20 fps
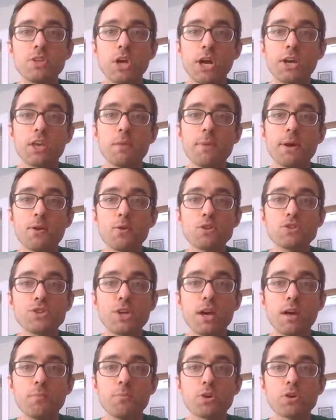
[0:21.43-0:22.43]
documentary
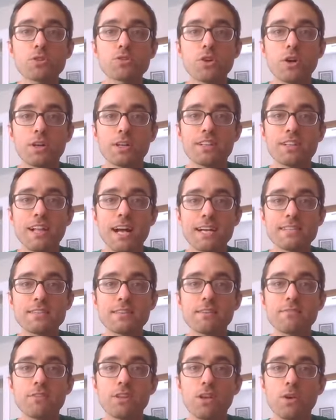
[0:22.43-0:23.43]
style books on
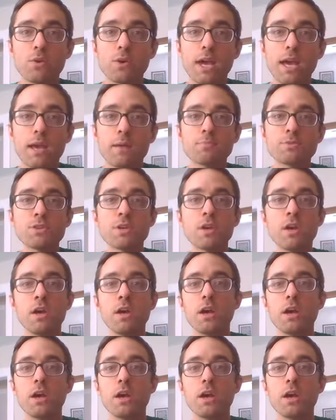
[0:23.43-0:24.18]
classic video games,